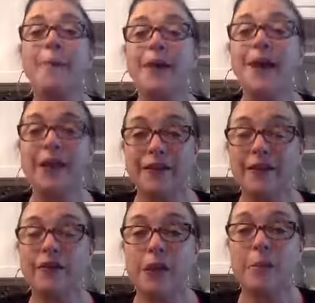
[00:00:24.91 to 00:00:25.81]
because
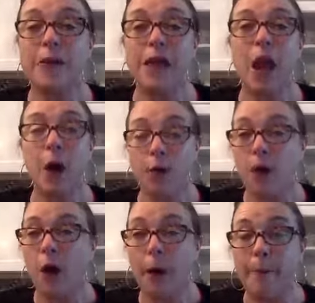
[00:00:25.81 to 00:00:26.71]
there's going to be
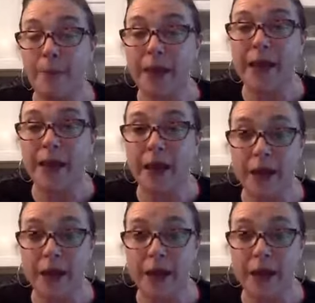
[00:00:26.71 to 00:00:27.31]
a big